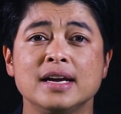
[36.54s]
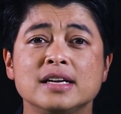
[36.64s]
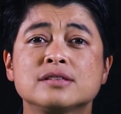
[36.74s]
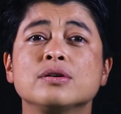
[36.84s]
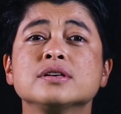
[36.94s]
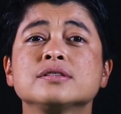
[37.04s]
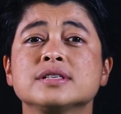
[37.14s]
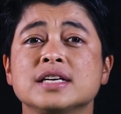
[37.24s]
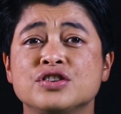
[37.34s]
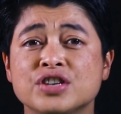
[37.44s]
It's also
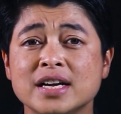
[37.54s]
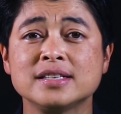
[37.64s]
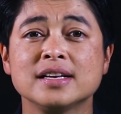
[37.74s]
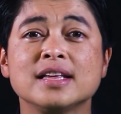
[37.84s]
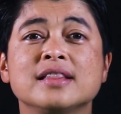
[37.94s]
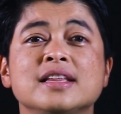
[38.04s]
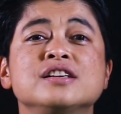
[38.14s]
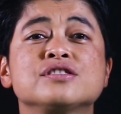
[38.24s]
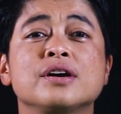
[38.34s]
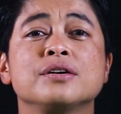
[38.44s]
suggested that they
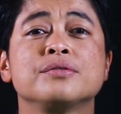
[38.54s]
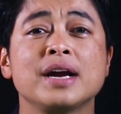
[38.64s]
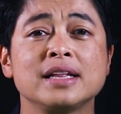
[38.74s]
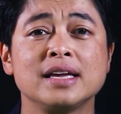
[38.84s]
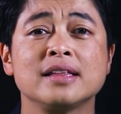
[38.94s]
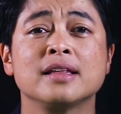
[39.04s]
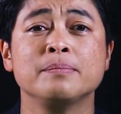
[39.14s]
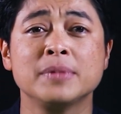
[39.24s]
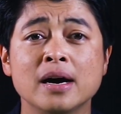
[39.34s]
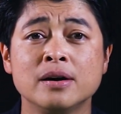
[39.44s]
start writing
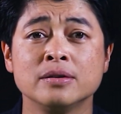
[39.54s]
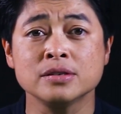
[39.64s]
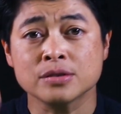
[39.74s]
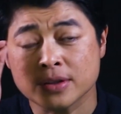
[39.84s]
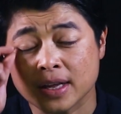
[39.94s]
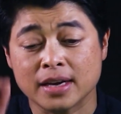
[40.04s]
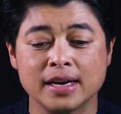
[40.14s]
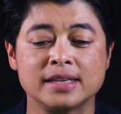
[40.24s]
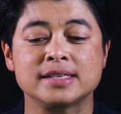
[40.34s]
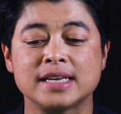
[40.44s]
them down so that
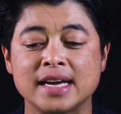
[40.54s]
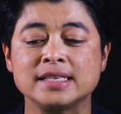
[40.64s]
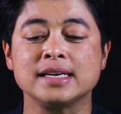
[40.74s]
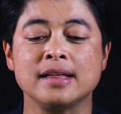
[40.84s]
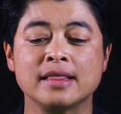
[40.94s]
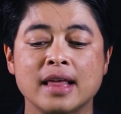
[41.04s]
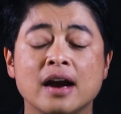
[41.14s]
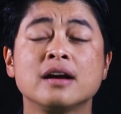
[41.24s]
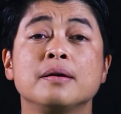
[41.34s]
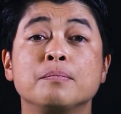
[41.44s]
it stays in
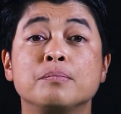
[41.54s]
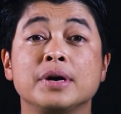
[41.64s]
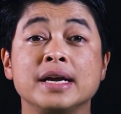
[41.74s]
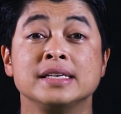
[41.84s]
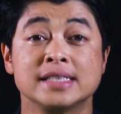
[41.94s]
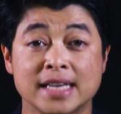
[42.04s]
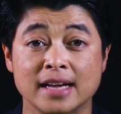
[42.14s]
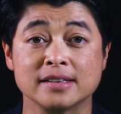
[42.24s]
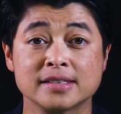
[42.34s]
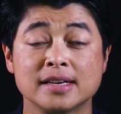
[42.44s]
their brain
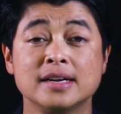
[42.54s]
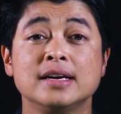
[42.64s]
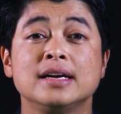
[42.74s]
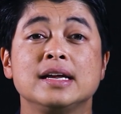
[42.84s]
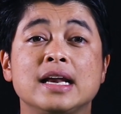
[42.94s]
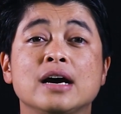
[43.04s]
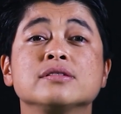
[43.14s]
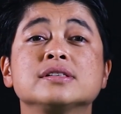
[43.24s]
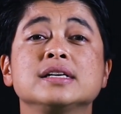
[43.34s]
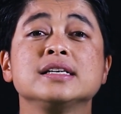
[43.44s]
cells. Now,
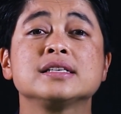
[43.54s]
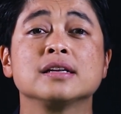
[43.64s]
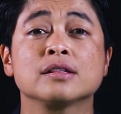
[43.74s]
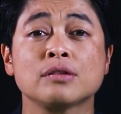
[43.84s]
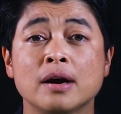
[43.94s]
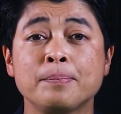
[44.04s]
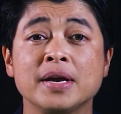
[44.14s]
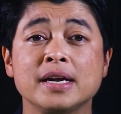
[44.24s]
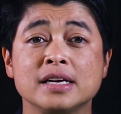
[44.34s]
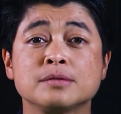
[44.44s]
since the
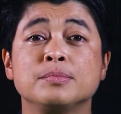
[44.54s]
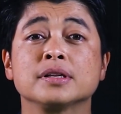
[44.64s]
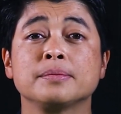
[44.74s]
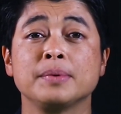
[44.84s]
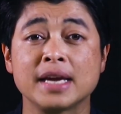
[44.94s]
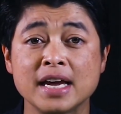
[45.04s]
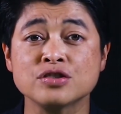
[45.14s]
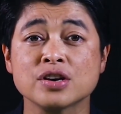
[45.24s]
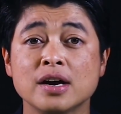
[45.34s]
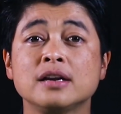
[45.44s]
topic is
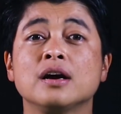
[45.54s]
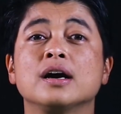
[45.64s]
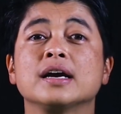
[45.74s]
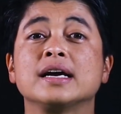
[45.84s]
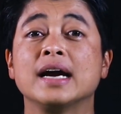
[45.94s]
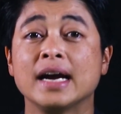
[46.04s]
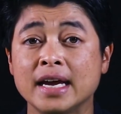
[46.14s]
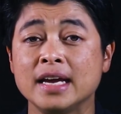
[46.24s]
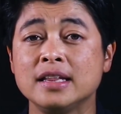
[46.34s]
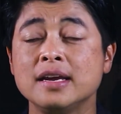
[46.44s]
multiplication, our
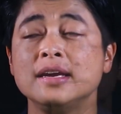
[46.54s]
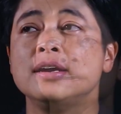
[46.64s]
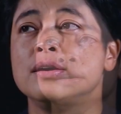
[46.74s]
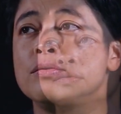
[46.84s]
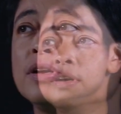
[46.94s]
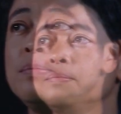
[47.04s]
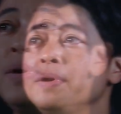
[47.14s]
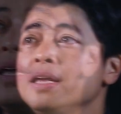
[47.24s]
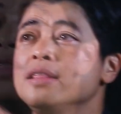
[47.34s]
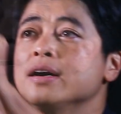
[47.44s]
guide would
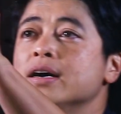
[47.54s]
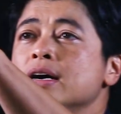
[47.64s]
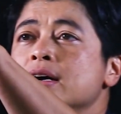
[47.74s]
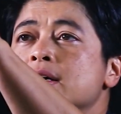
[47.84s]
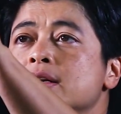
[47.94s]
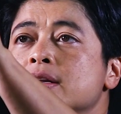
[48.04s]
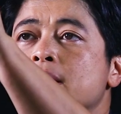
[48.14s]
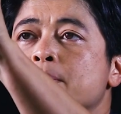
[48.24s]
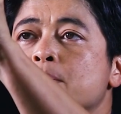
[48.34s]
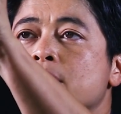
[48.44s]
be the
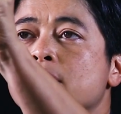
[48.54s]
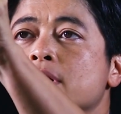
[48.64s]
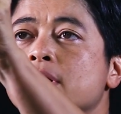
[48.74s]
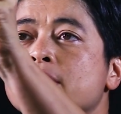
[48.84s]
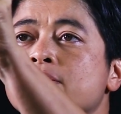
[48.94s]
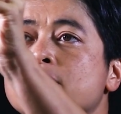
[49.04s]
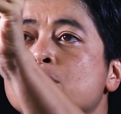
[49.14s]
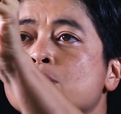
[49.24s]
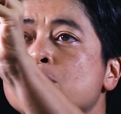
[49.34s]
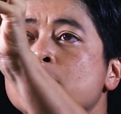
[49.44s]
number of
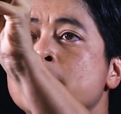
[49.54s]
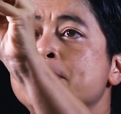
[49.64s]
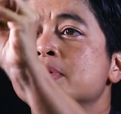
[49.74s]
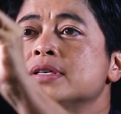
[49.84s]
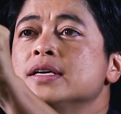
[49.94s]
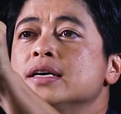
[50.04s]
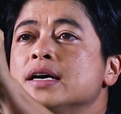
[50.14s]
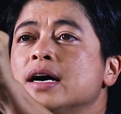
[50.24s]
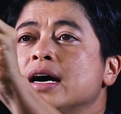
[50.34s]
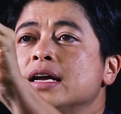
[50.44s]
groups,
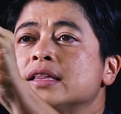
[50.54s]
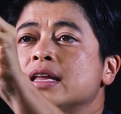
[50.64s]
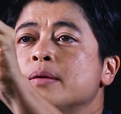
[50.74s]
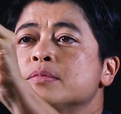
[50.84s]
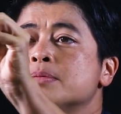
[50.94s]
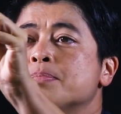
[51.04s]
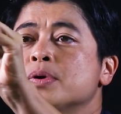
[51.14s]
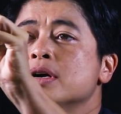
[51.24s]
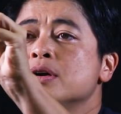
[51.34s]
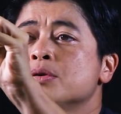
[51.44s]
items
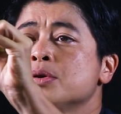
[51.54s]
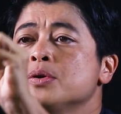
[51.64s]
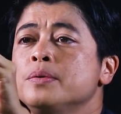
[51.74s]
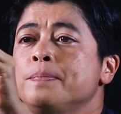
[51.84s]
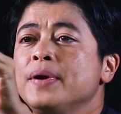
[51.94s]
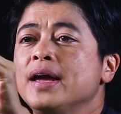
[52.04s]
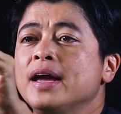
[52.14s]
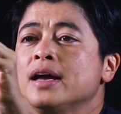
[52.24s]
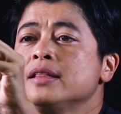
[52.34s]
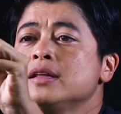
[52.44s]
per group,
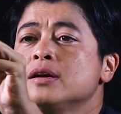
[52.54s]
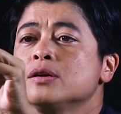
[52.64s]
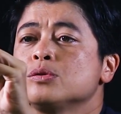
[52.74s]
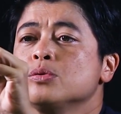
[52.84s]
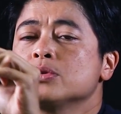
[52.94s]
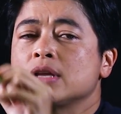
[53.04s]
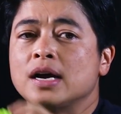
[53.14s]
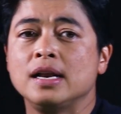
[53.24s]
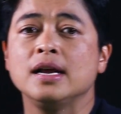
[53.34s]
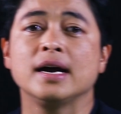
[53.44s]
and
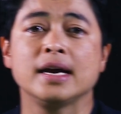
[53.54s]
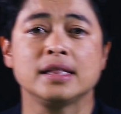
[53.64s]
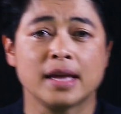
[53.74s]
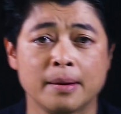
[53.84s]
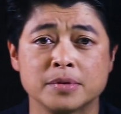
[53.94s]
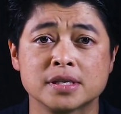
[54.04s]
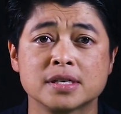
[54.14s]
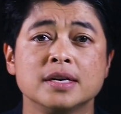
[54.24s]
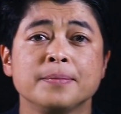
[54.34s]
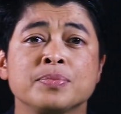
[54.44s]
total items.
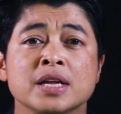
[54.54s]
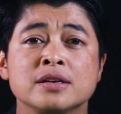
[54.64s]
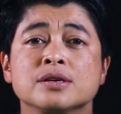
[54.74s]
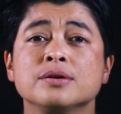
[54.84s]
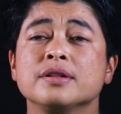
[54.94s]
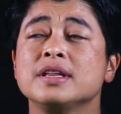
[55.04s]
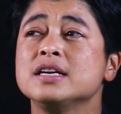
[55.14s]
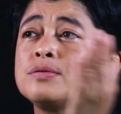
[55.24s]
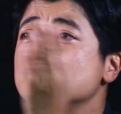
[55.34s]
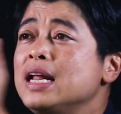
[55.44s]
So
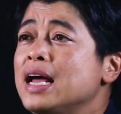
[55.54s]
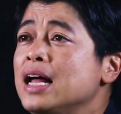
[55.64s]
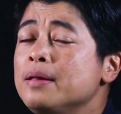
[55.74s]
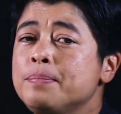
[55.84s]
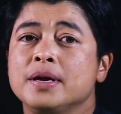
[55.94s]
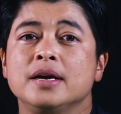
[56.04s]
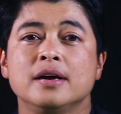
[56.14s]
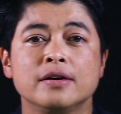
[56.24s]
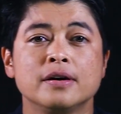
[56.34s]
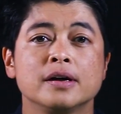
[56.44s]
this will help
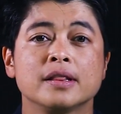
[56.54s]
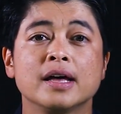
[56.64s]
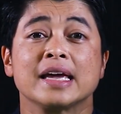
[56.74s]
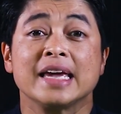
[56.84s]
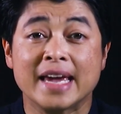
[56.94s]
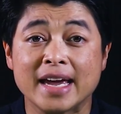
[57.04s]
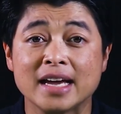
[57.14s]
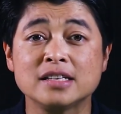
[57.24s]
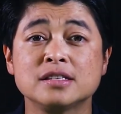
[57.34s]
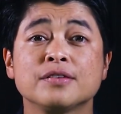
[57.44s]
the
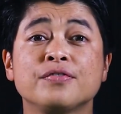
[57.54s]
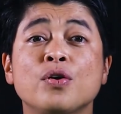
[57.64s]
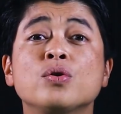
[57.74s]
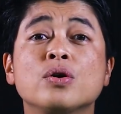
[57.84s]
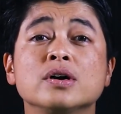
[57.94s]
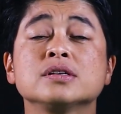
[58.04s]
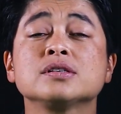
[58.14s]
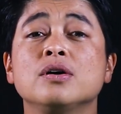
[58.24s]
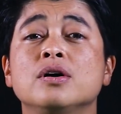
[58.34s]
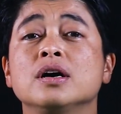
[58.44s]
kids focus
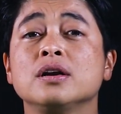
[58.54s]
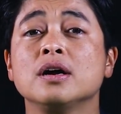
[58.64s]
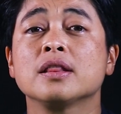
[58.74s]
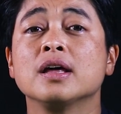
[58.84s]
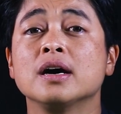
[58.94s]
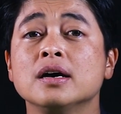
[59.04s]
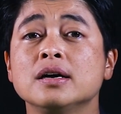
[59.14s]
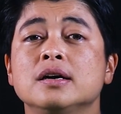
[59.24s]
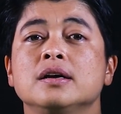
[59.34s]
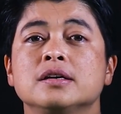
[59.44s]
on the
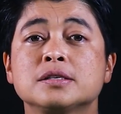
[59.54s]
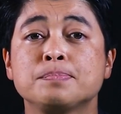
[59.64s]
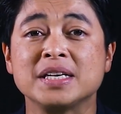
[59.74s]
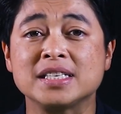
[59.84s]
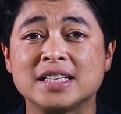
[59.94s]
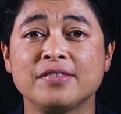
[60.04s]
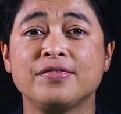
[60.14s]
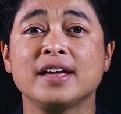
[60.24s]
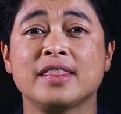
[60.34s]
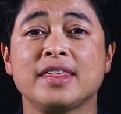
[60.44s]

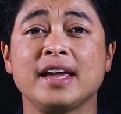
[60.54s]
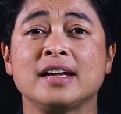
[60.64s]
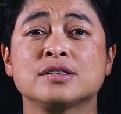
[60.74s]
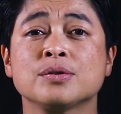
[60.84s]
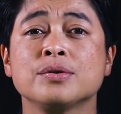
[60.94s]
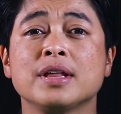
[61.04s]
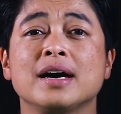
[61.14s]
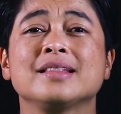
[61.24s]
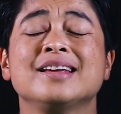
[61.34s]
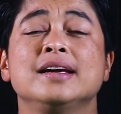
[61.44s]
specific things so
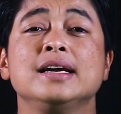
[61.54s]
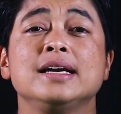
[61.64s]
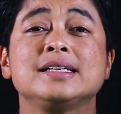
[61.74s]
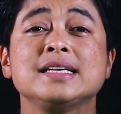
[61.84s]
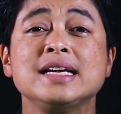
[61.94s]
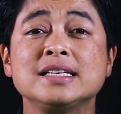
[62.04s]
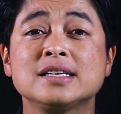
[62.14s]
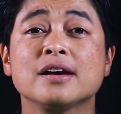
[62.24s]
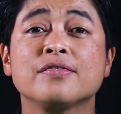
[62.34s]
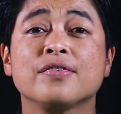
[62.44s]
that it's
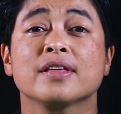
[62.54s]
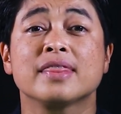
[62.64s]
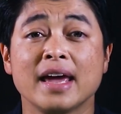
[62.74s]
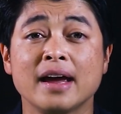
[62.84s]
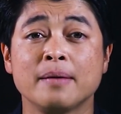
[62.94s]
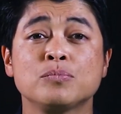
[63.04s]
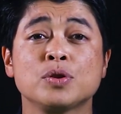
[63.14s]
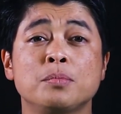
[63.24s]
easier for them to